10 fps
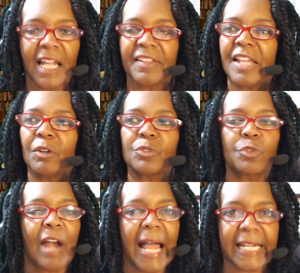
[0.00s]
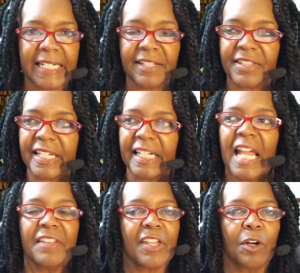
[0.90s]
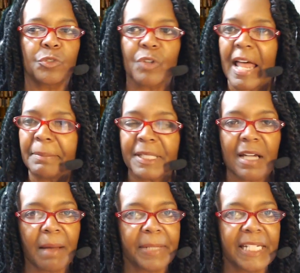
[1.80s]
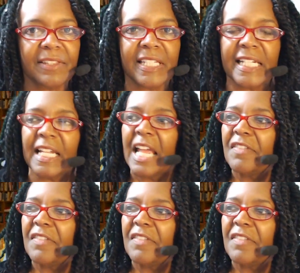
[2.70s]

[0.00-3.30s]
They don't try anything. They don't try to become anything.